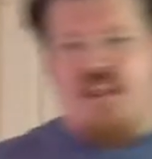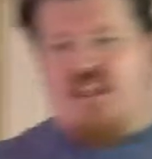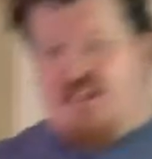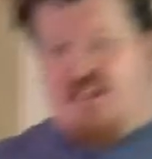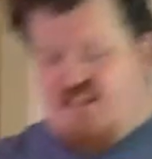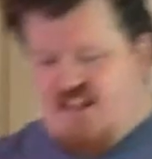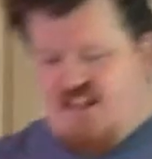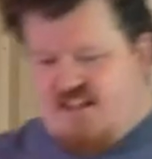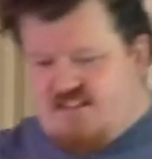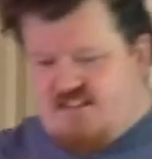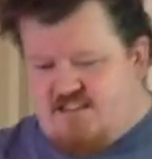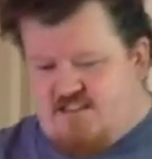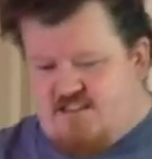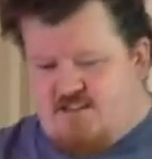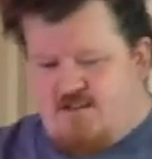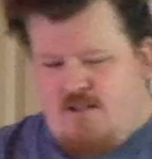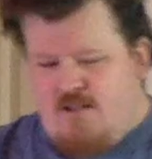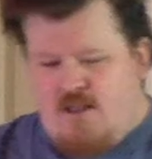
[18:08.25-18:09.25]

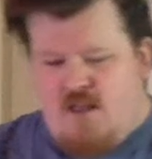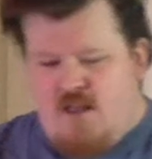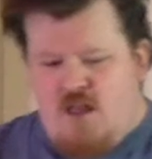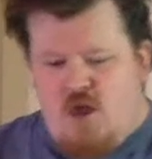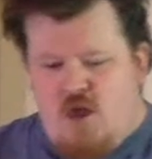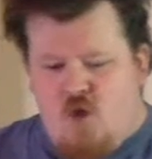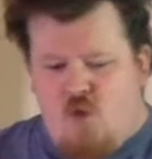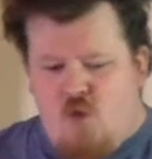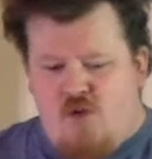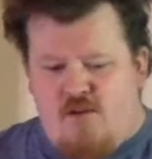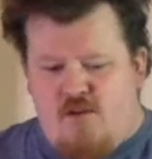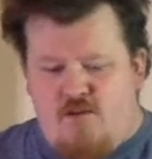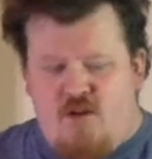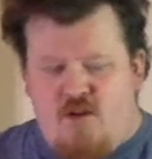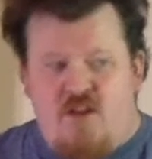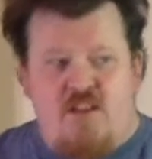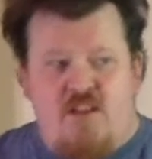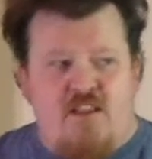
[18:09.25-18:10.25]
that's where I'm
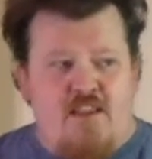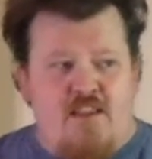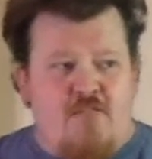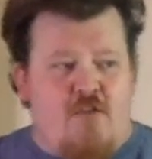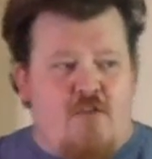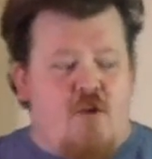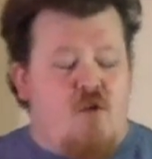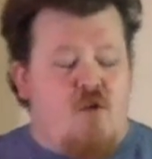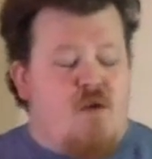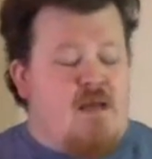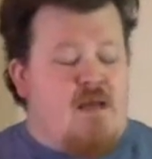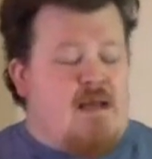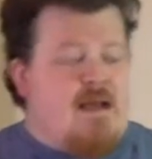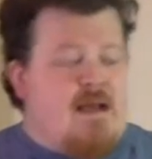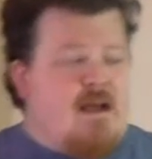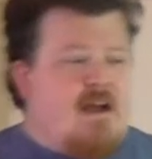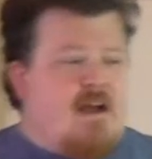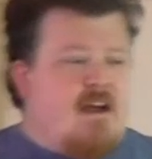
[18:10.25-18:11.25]
gonna leave you.
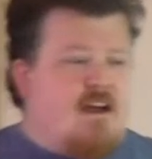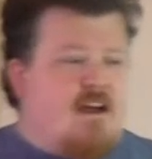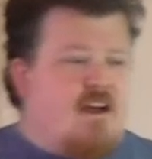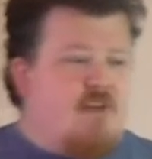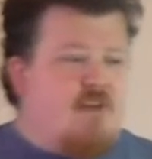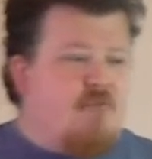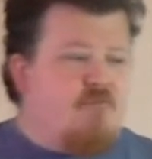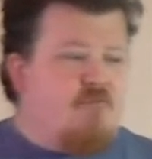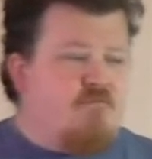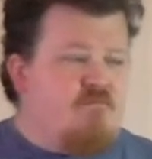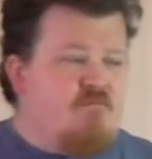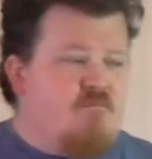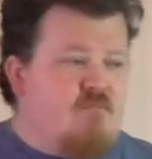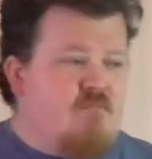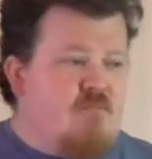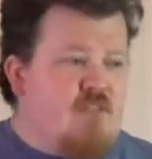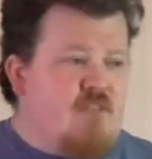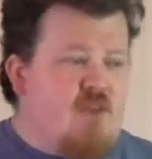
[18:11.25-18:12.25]

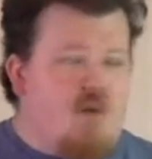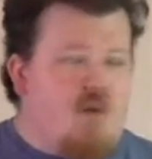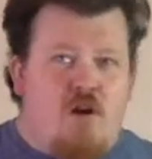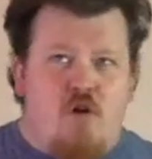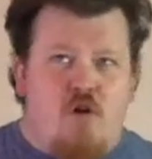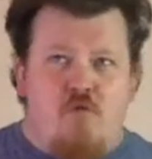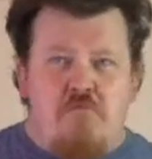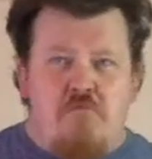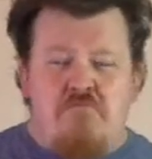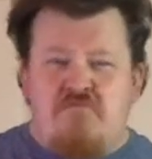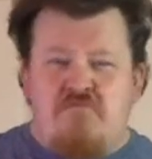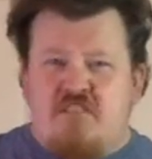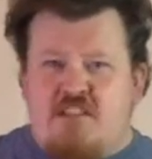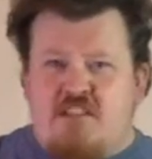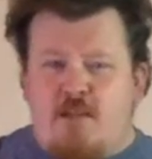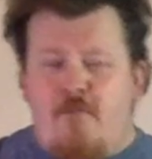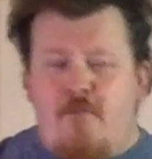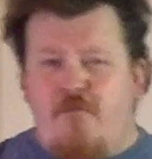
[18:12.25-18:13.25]
Now I know
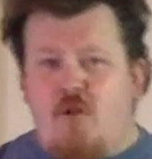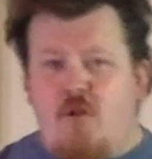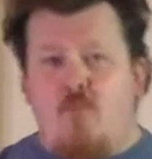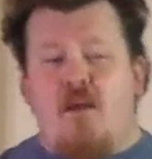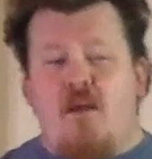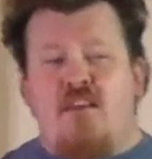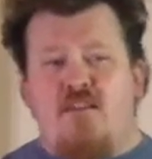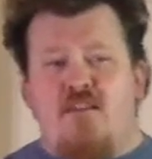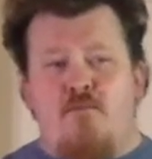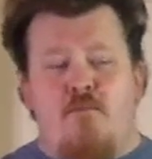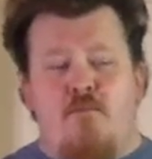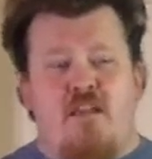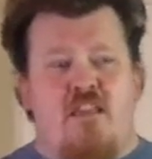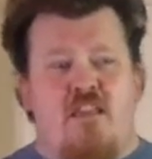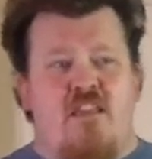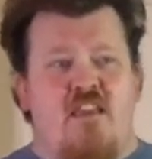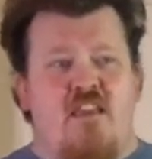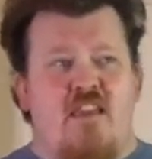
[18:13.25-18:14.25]
some of you might be
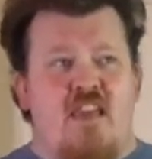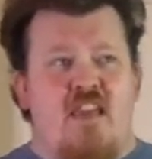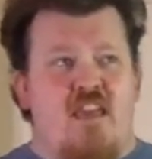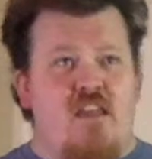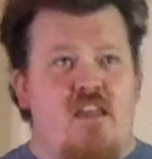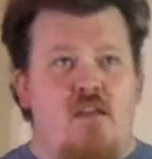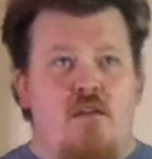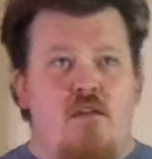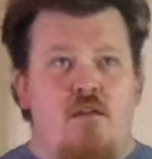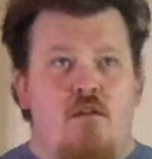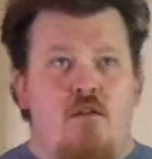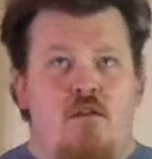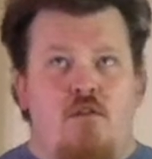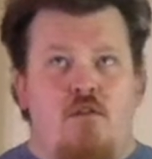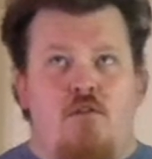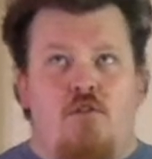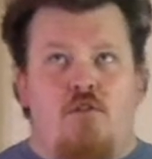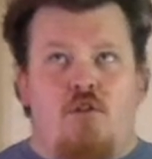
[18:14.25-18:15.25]
thinking,
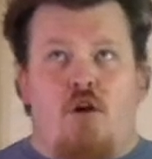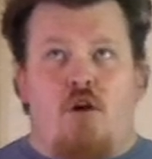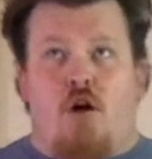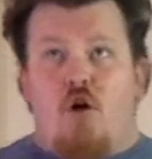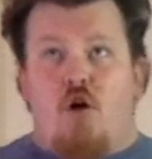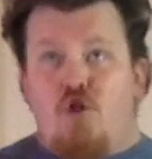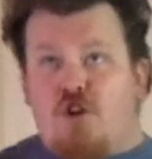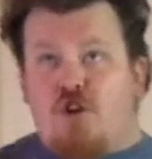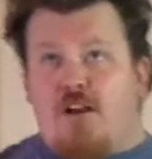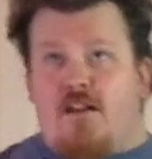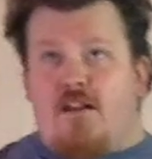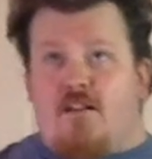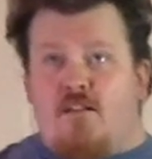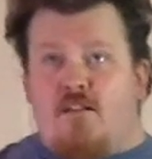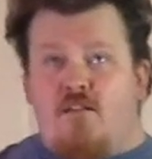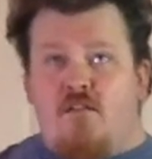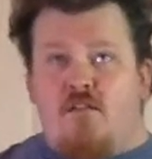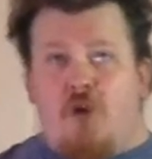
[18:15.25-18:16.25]
"Oh shit,
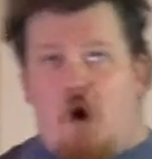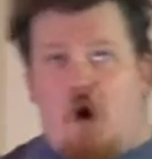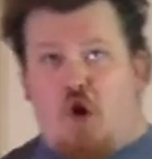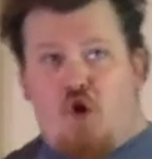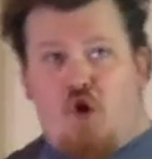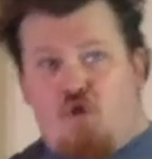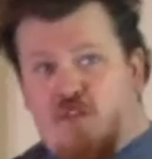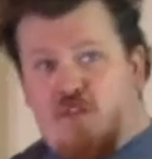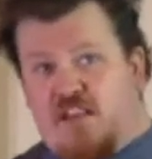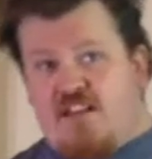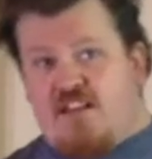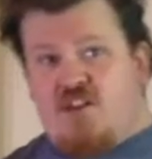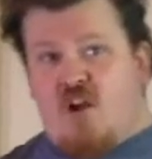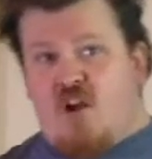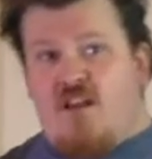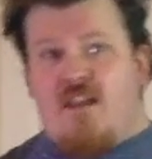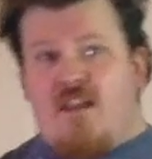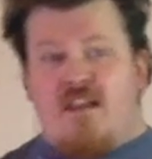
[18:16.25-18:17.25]
are you really
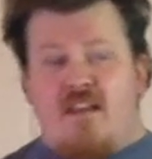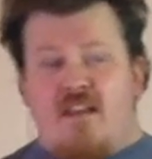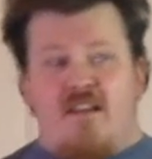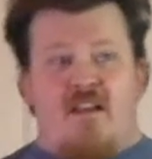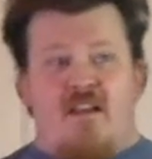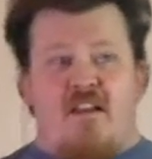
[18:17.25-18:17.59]
talking?"